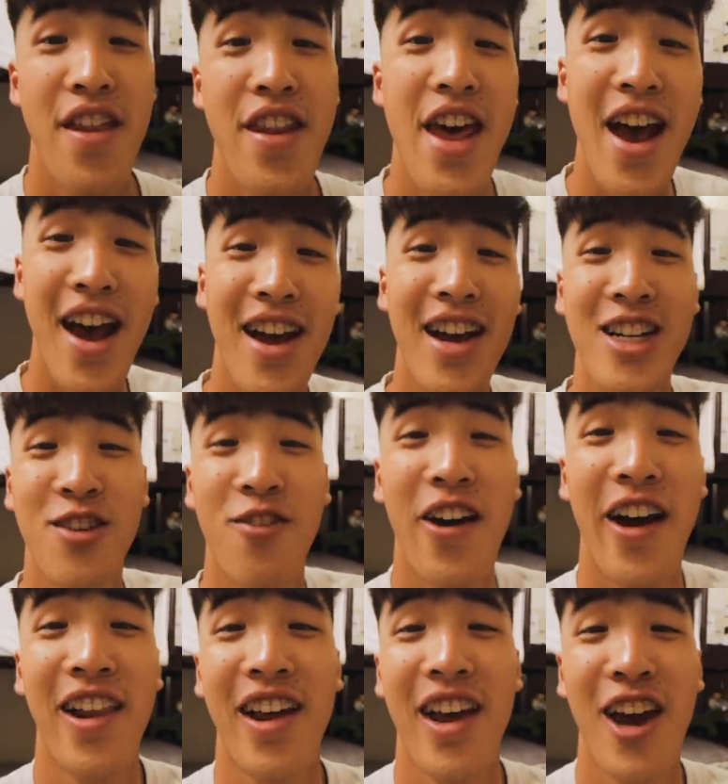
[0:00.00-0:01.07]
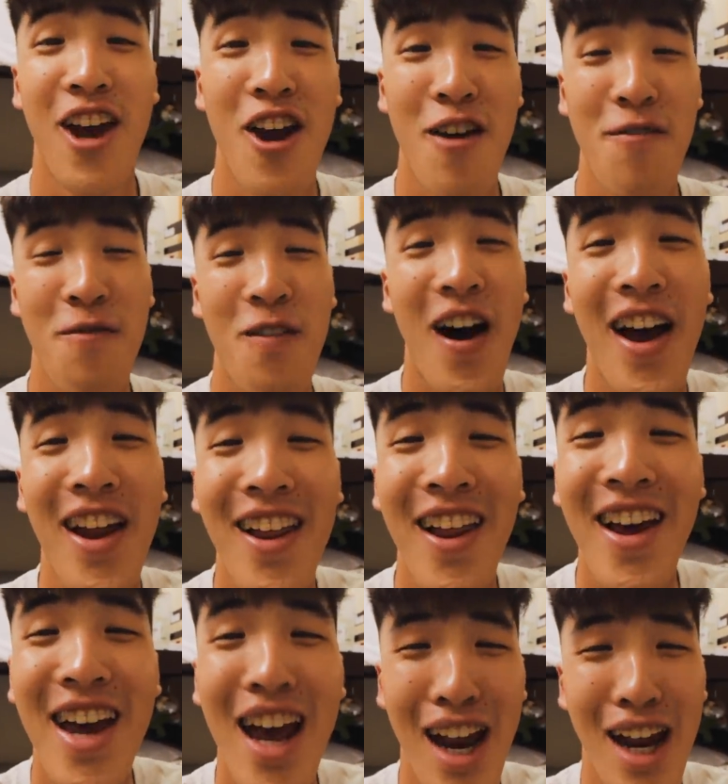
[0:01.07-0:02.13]
The day is finally here. I'm
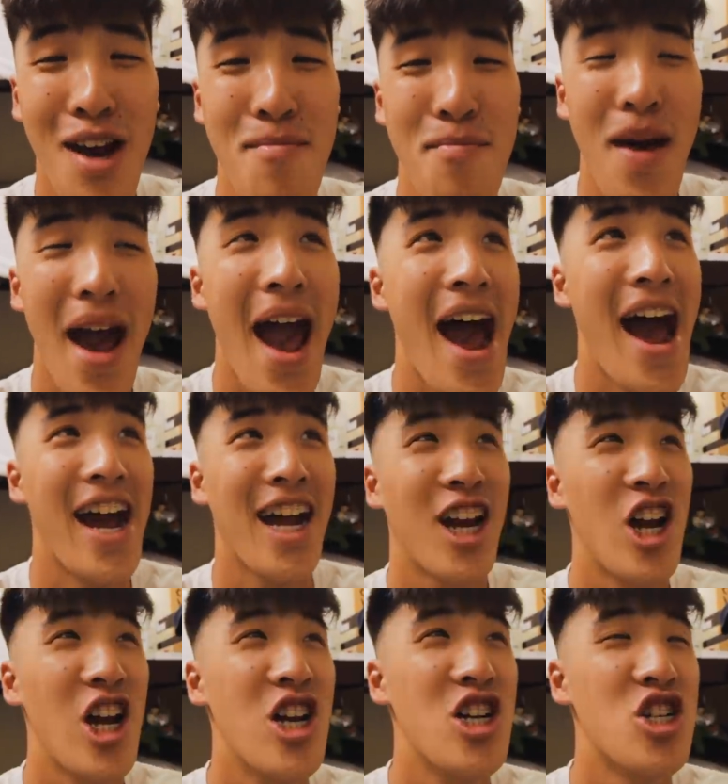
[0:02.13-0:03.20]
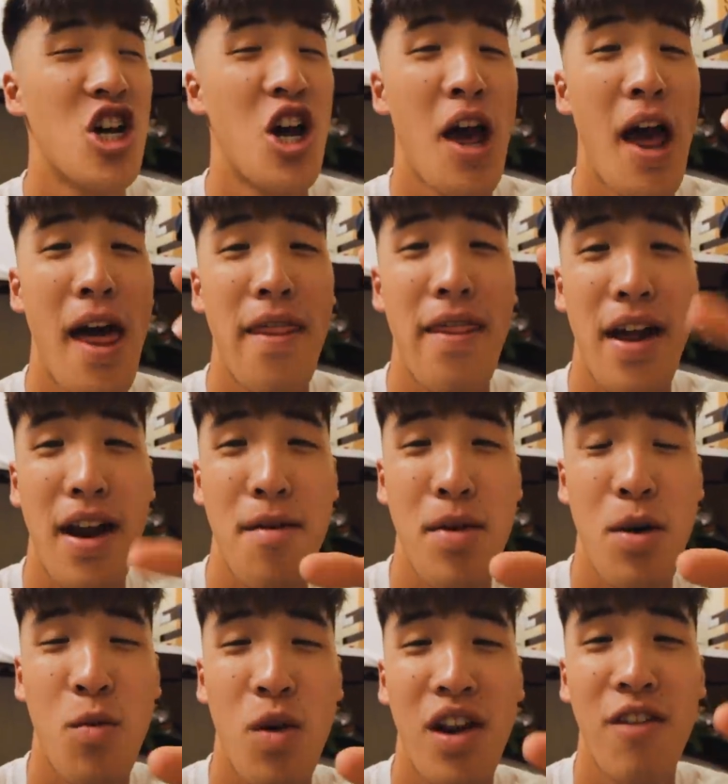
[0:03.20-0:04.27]
finally getting a package that I've
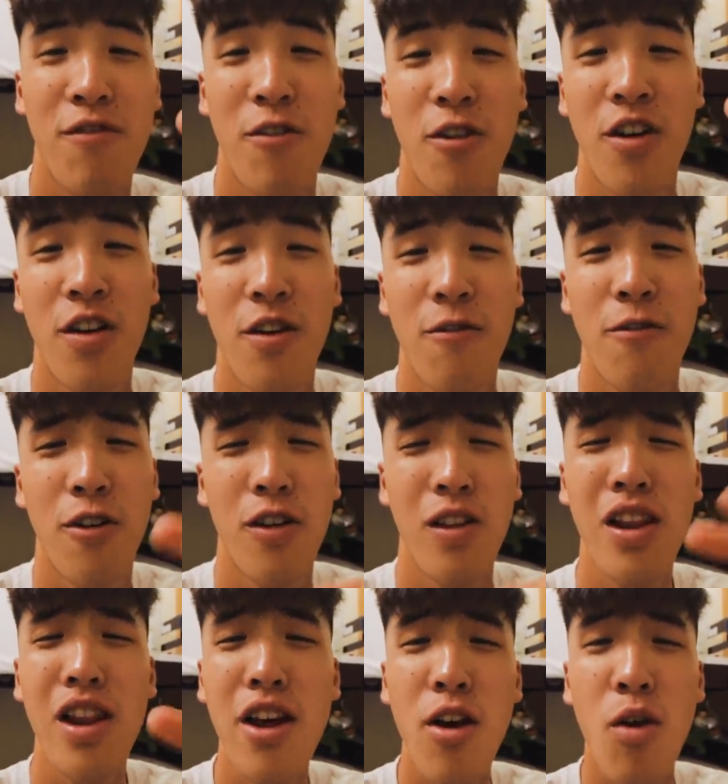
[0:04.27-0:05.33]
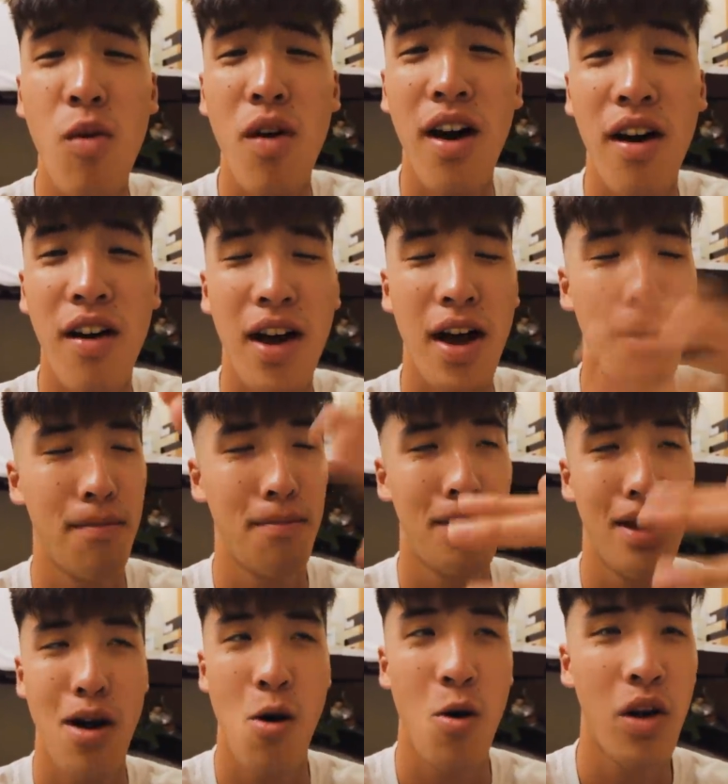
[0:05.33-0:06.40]
been waiting for for a little while. I've
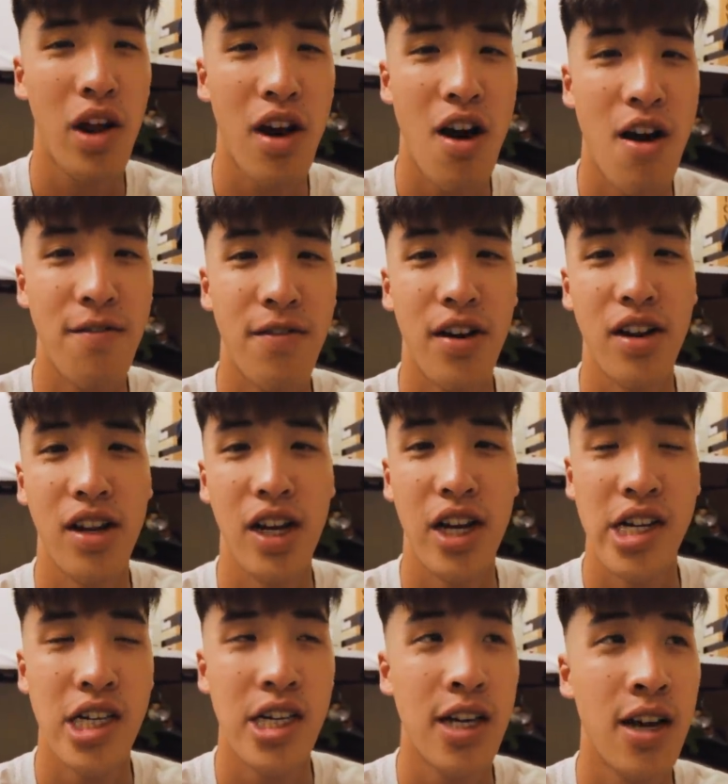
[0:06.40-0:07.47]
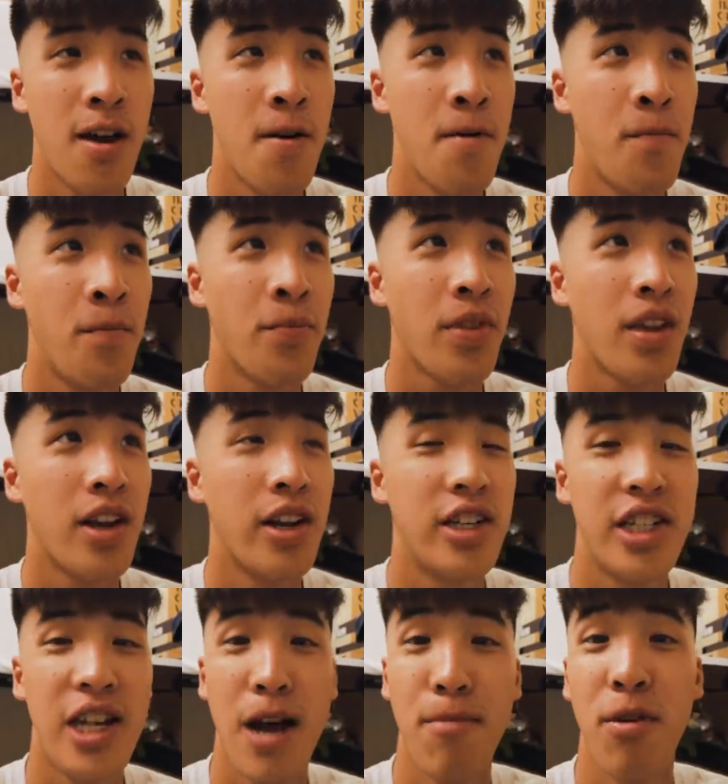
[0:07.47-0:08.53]
been holding off on this
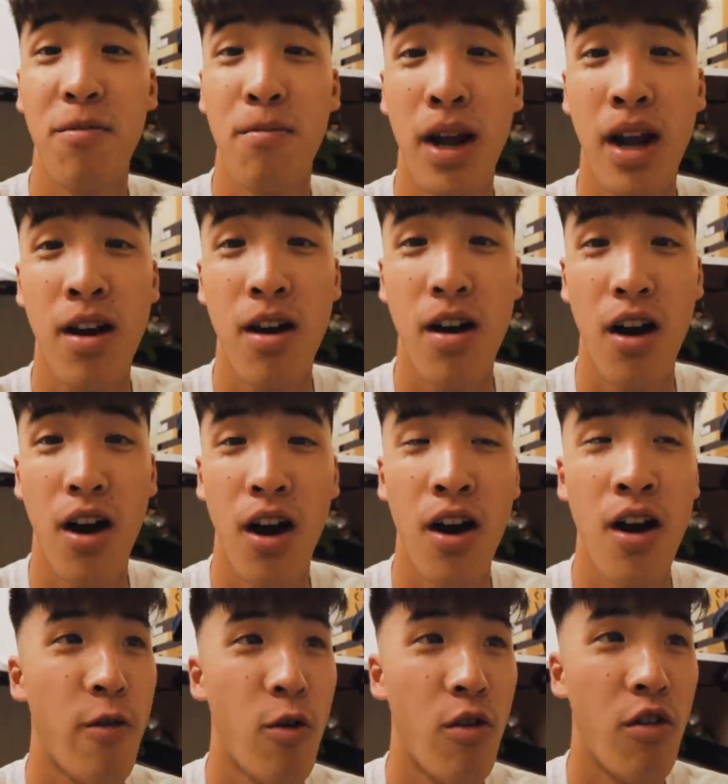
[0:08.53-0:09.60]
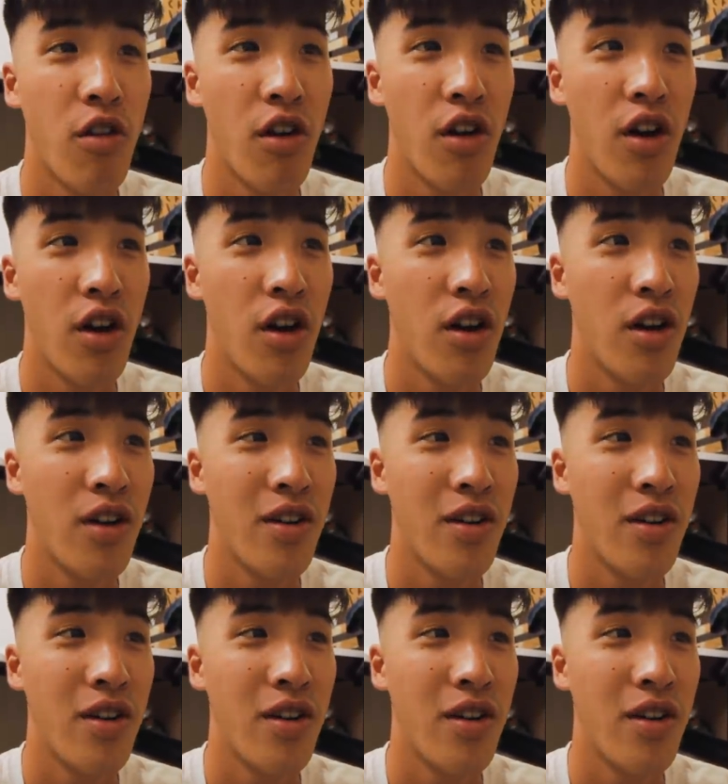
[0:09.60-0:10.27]
step of my car for